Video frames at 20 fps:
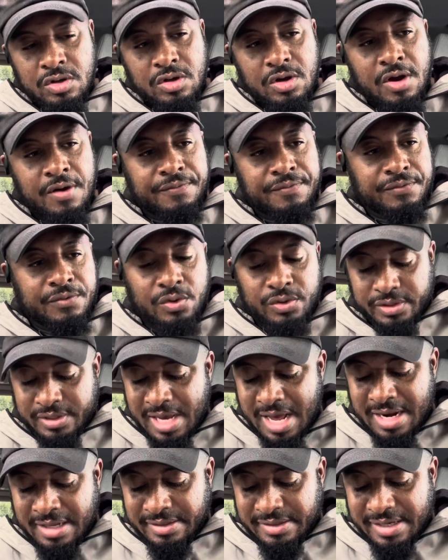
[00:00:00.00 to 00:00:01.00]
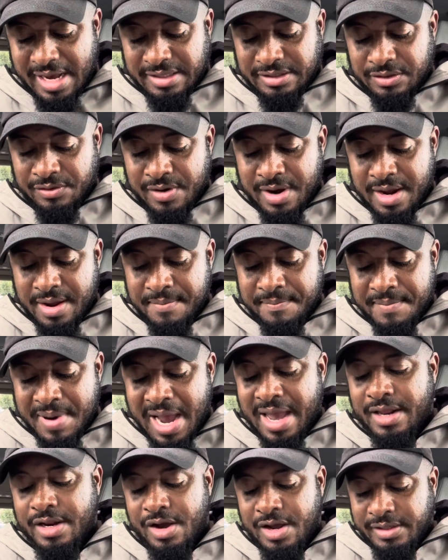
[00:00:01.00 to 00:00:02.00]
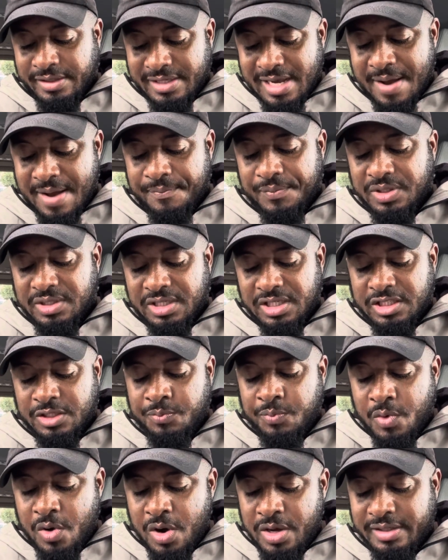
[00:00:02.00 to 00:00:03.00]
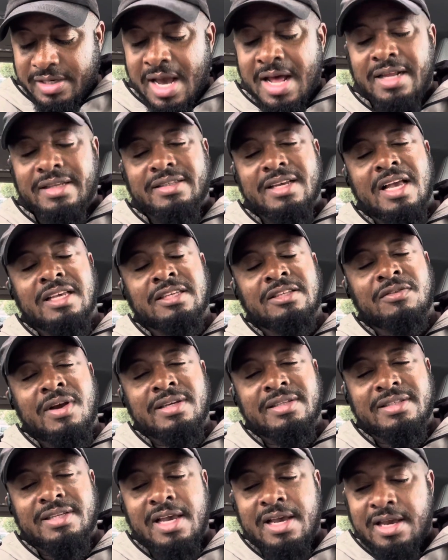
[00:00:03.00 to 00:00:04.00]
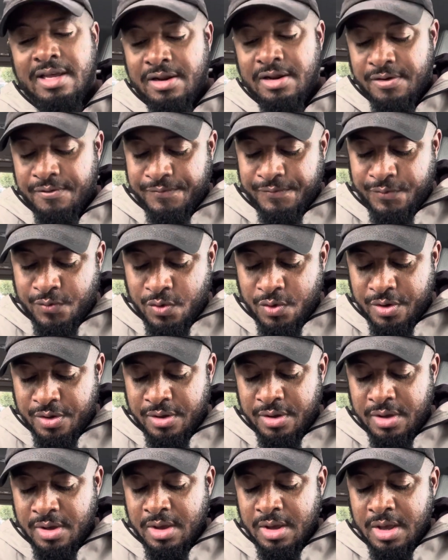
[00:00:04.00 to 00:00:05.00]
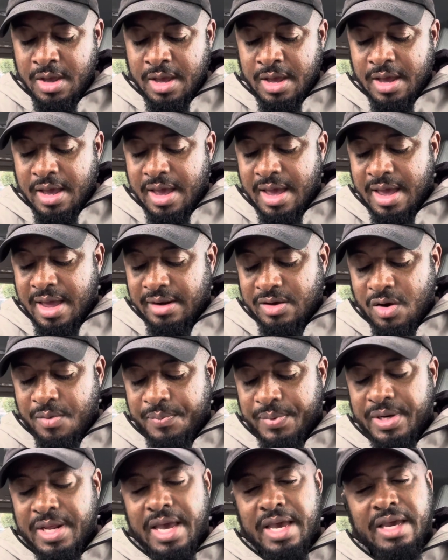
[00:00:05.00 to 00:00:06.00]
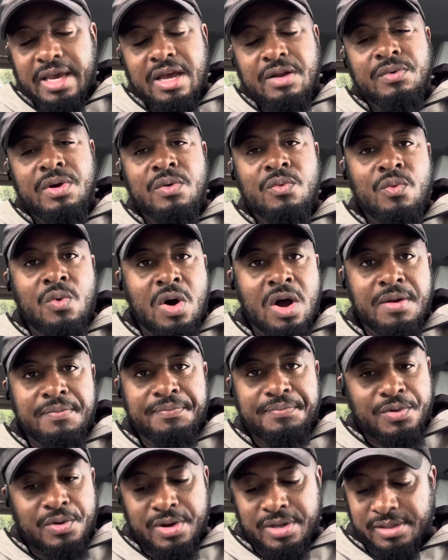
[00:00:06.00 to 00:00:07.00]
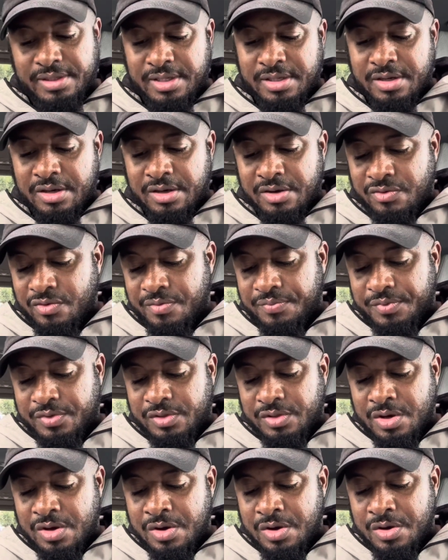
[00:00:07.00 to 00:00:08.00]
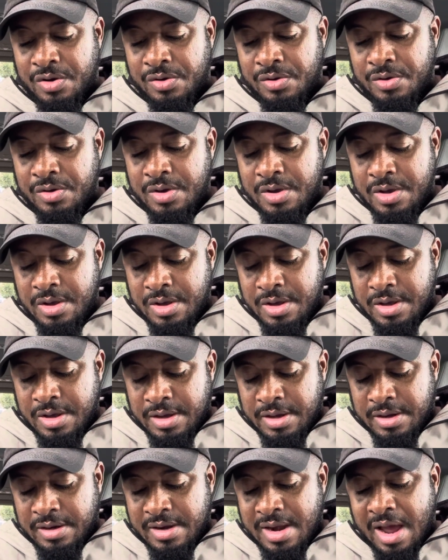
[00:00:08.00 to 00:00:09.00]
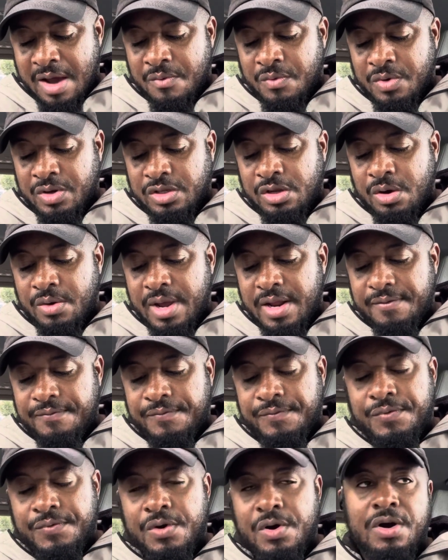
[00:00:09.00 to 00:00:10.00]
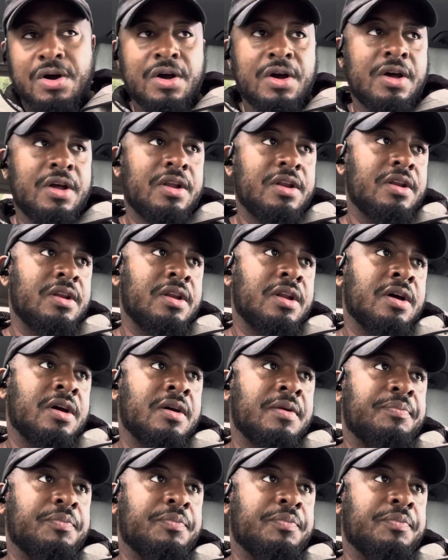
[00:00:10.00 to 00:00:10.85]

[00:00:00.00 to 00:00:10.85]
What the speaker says: of course, Galatasaray. Bayern on top at 6 points. Galatasaray second on 4. And Copenhagen with 1 point in the group. So that would do it for the